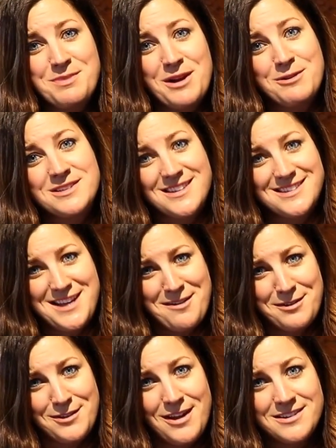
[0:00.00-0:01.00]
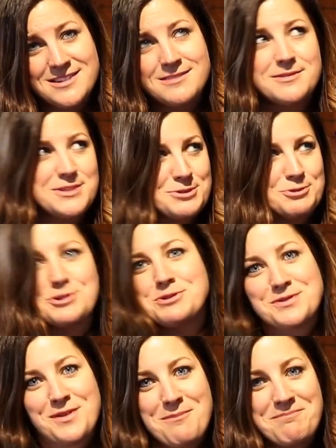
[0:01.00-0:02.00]
but I always like to have a lot to
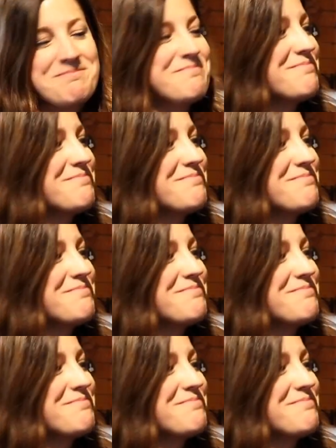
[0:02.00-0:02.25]
choose from.